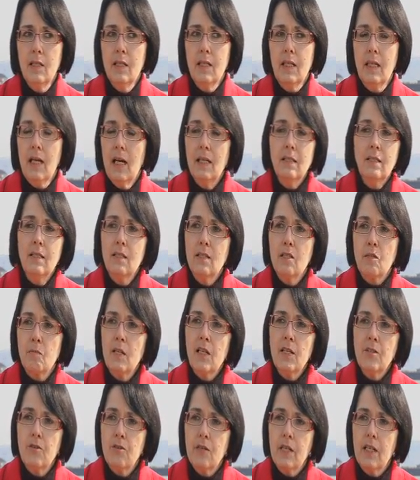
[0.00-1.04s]
guns,
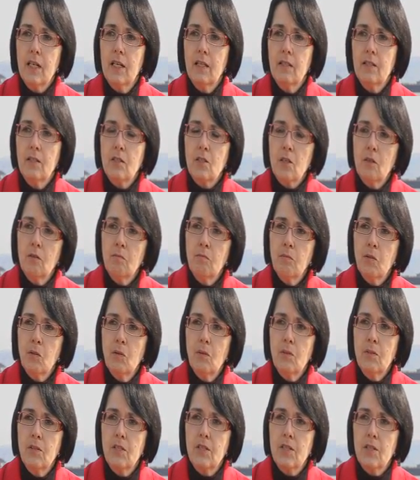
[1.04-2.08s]
military guns on board.